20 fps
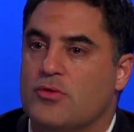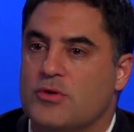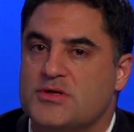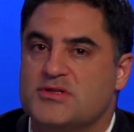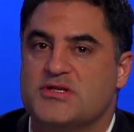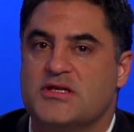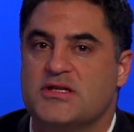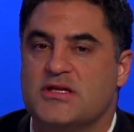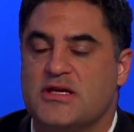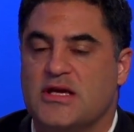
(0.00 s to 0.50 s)
was
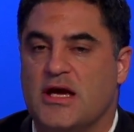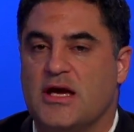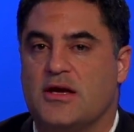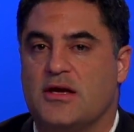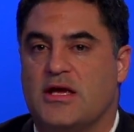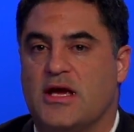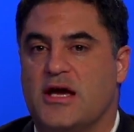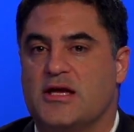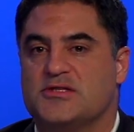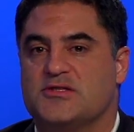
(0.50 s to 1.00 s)
in the ca-
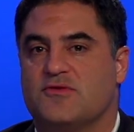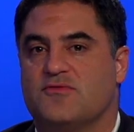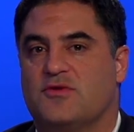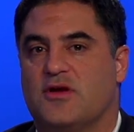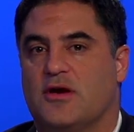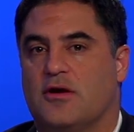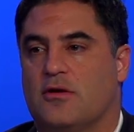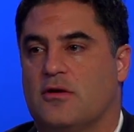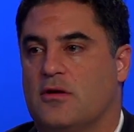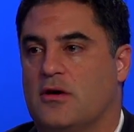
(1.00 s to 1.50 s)
case of
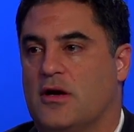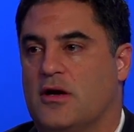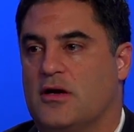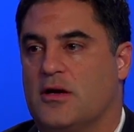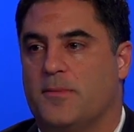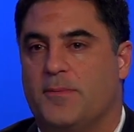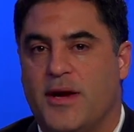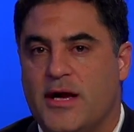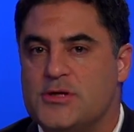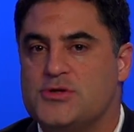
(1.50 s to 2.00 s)
their uh,
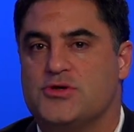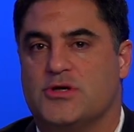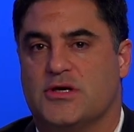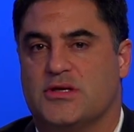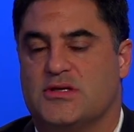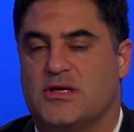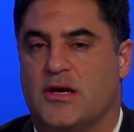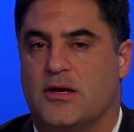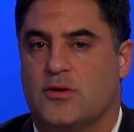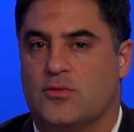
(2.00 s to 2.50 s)
compatriot
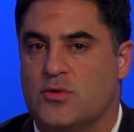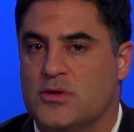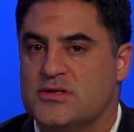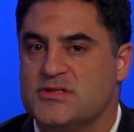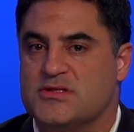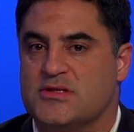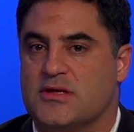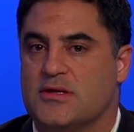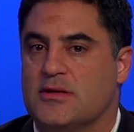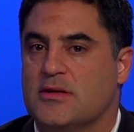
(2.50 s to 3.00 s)
Darren
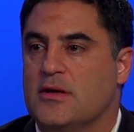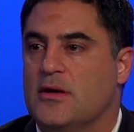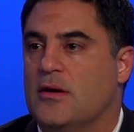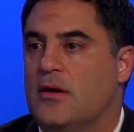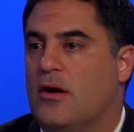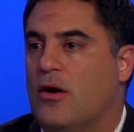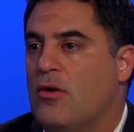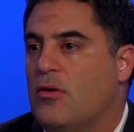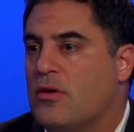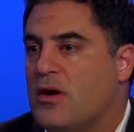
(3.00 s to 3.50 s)
Wilson,
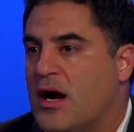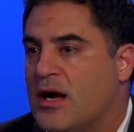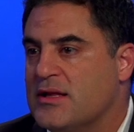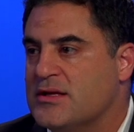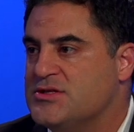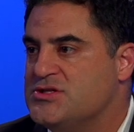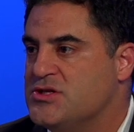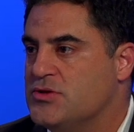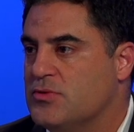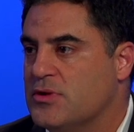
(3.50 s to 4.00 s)
oh golly
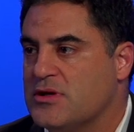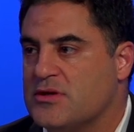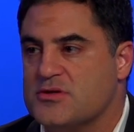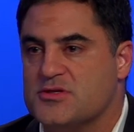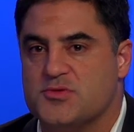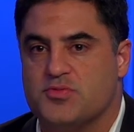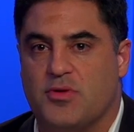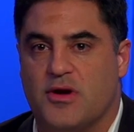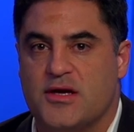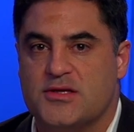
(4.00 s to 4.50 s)
gee
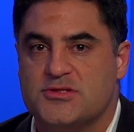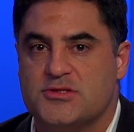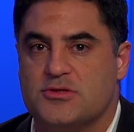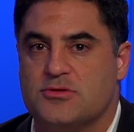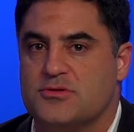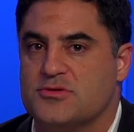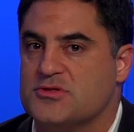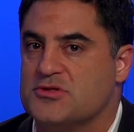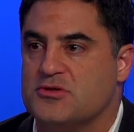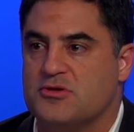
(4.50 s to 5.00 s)
willikers,
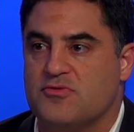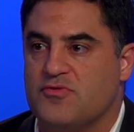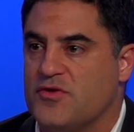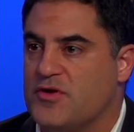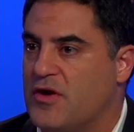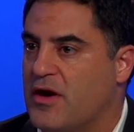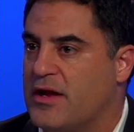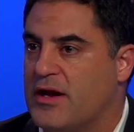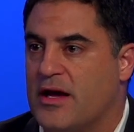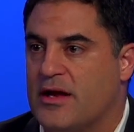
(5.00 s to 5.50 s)
prosecutors couldn't
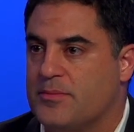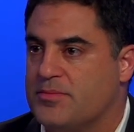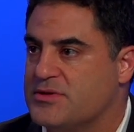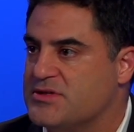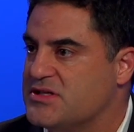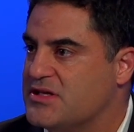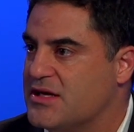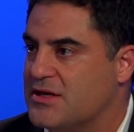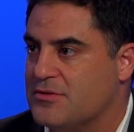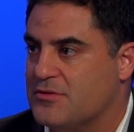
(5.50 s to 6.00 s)
figure out how to put
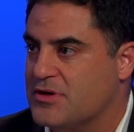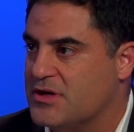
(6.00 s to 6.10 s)
together a